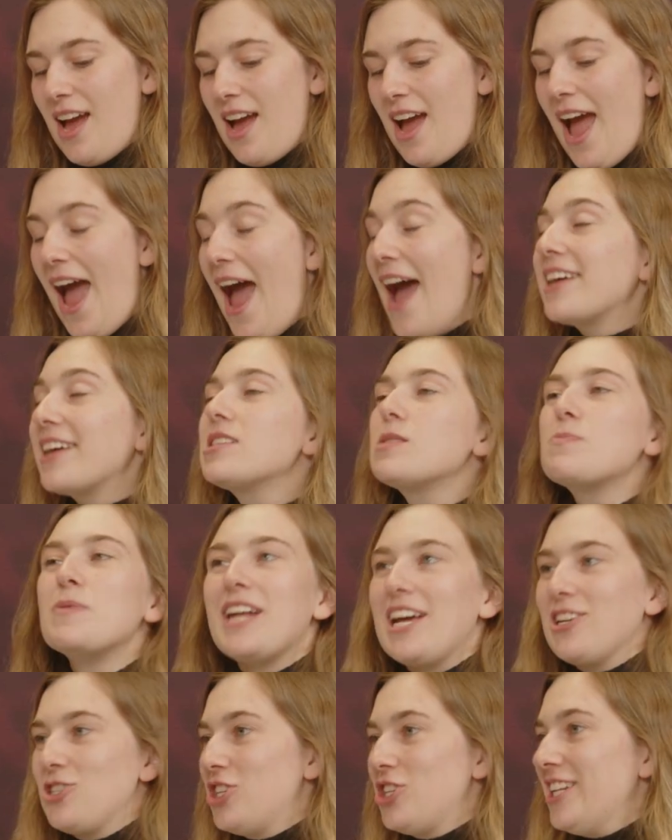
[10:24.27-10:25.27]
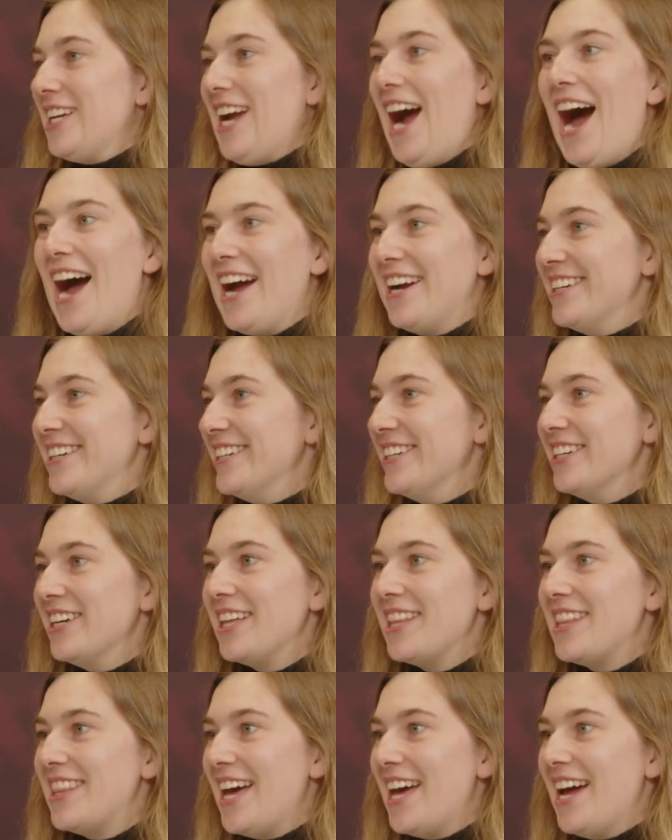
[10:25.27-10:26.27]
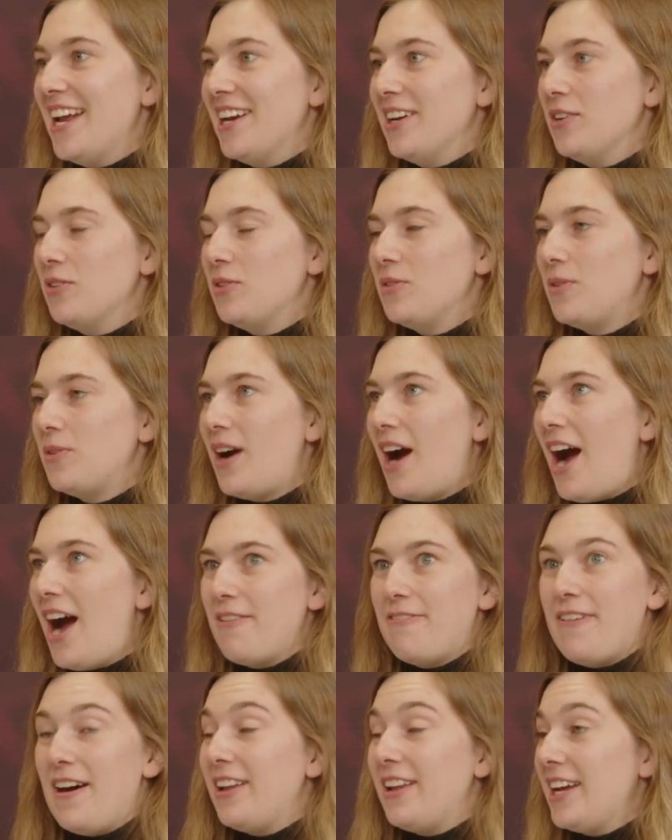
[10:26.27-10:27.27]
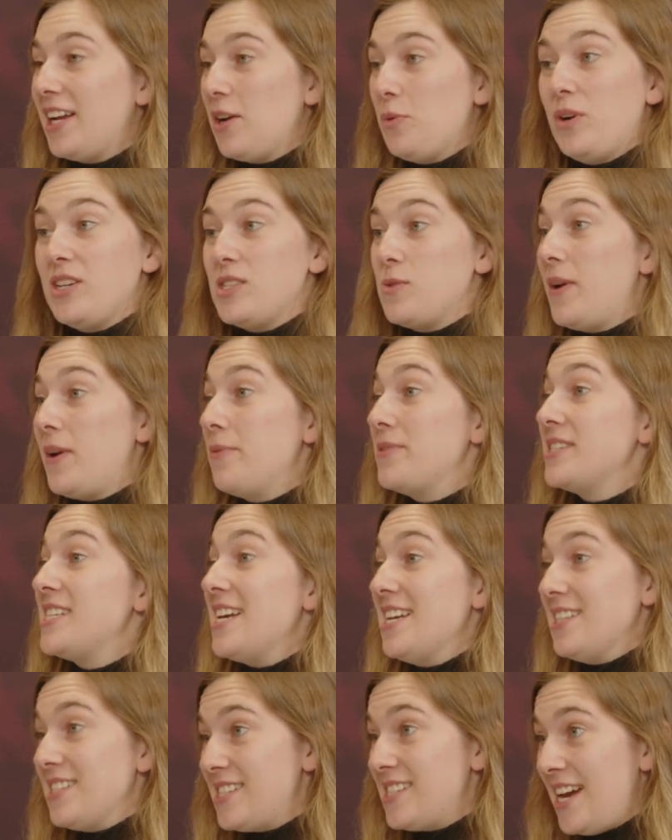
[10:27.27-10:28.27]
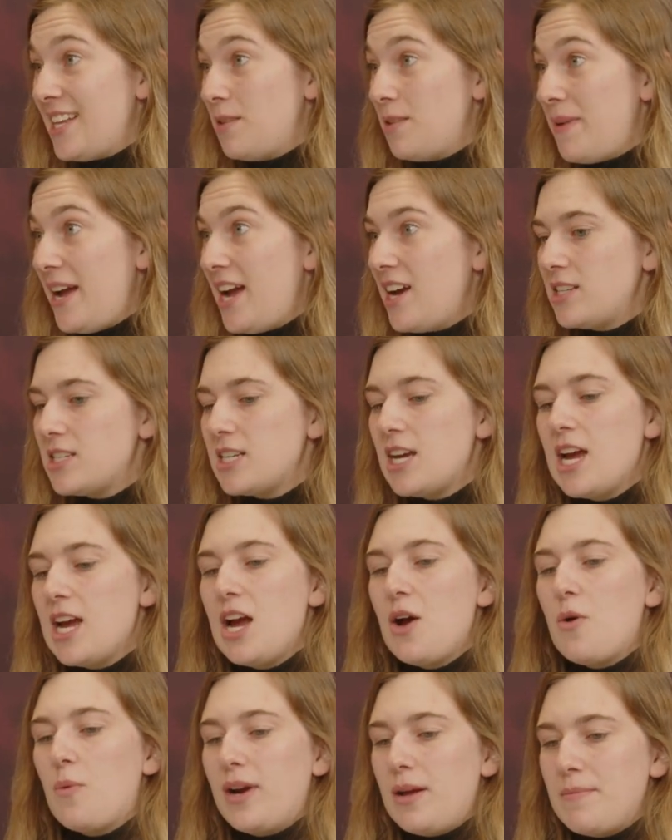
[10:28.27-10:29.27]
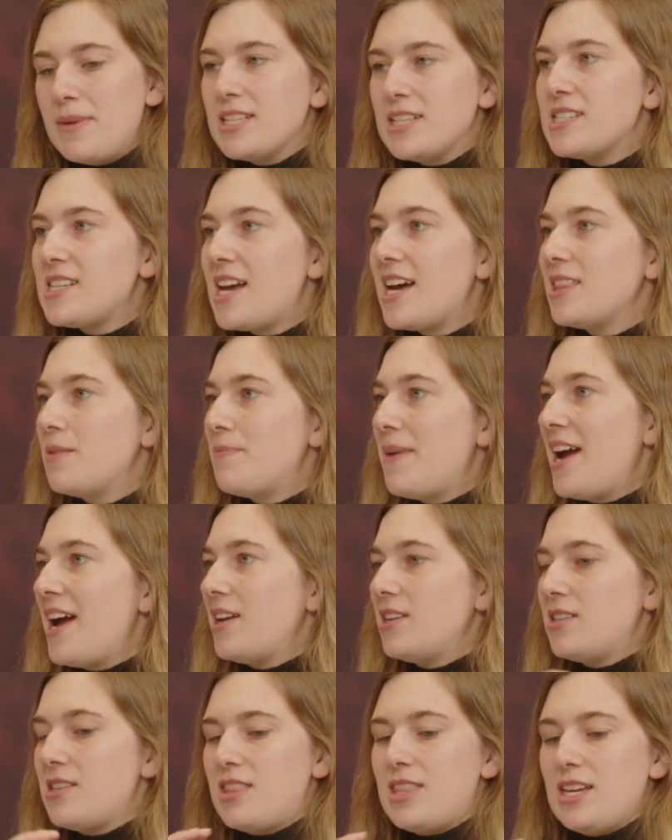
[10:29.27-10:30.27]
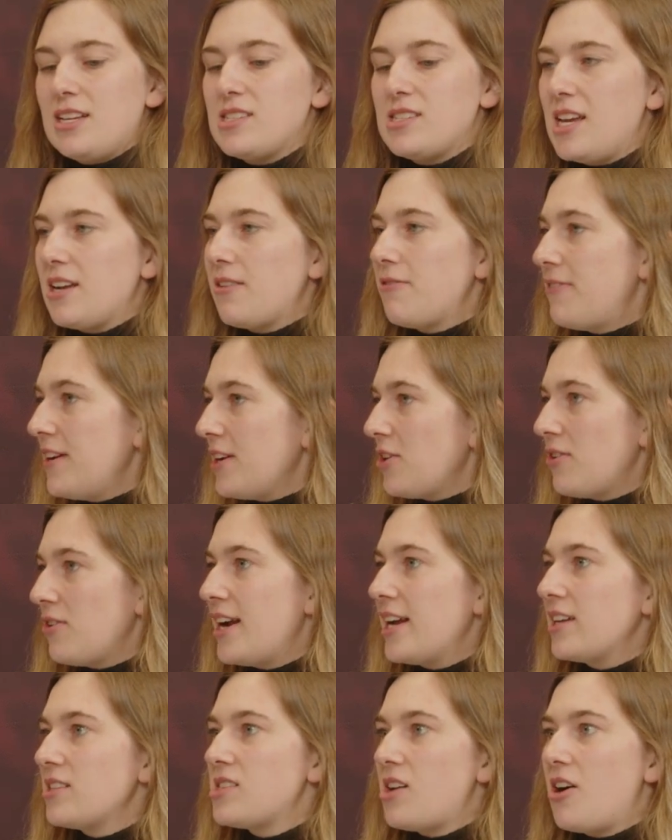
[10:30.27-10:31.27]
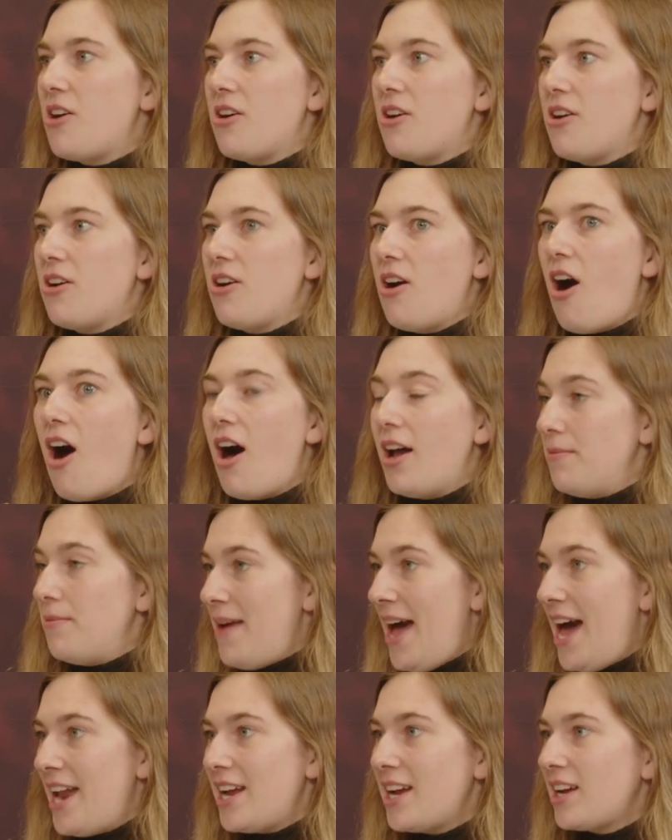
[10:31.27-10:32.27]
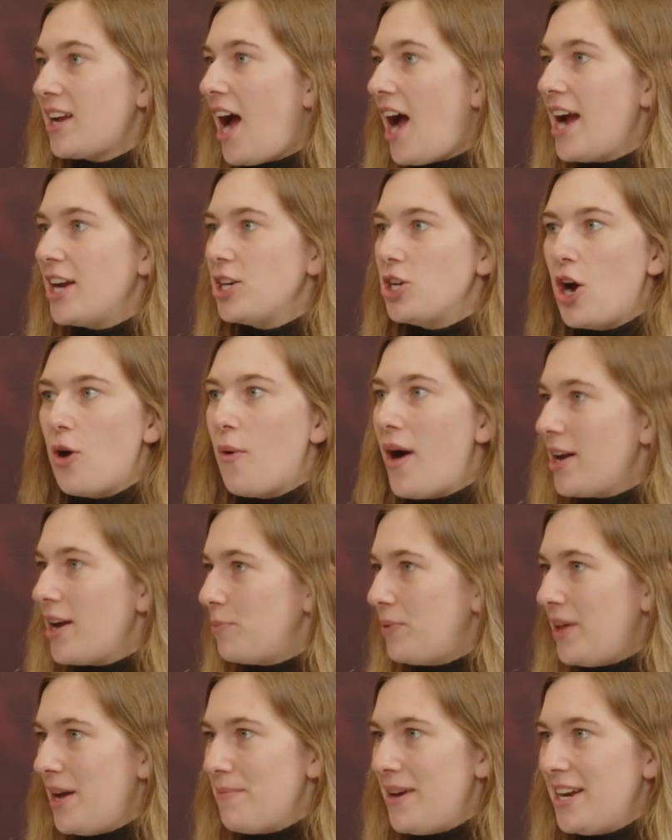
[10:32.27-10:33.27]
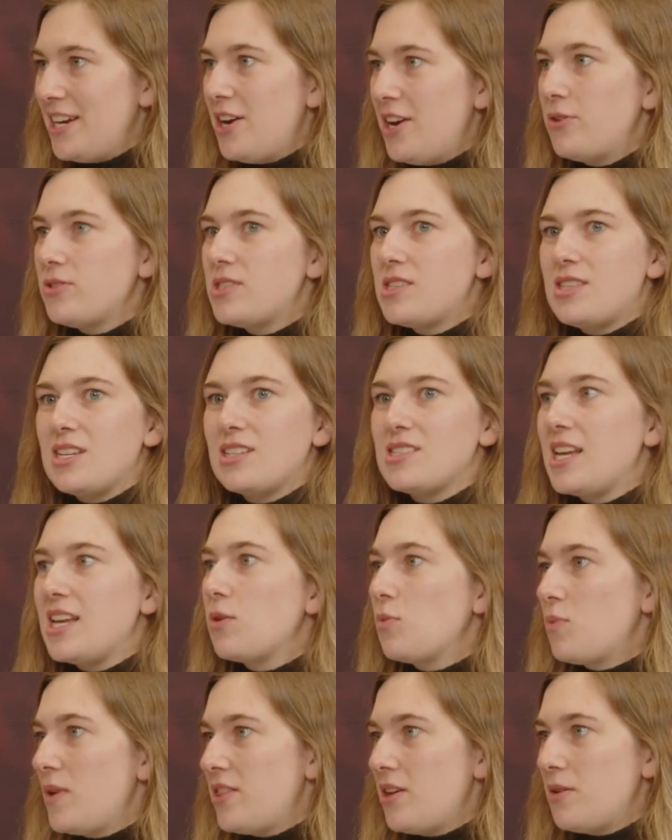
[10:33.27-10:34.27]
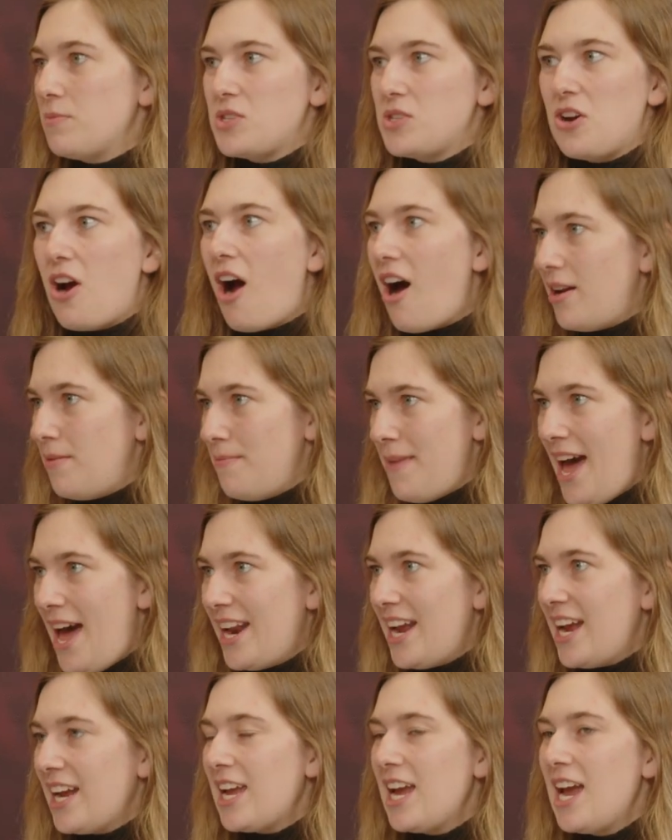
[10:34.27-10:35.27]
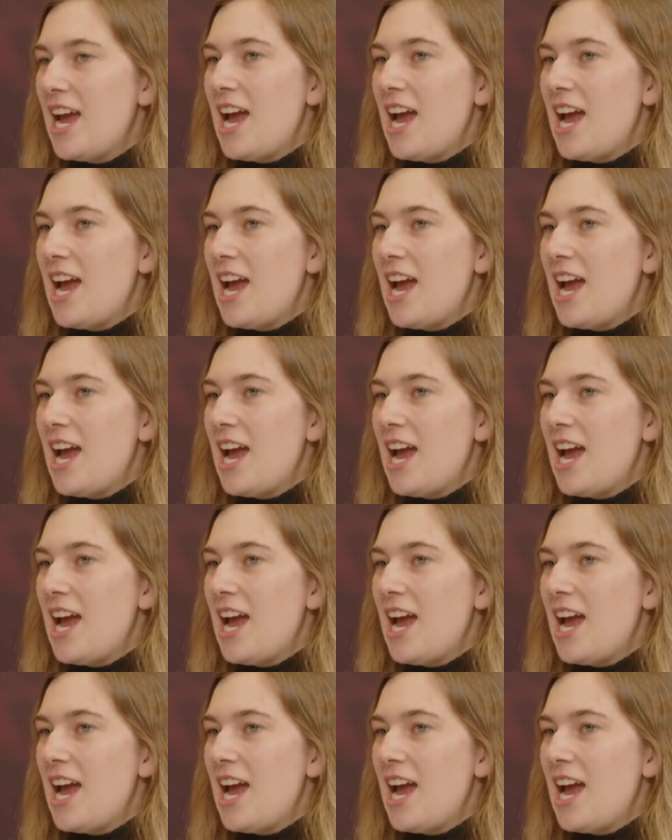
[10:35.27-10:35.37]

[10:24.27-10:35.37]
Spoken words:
exponentially higher than I felt like it was when I was inside the band. When I'm inside the band, things like fingerings are automatic. I know how to play my notes. Things like rhythms are automatic.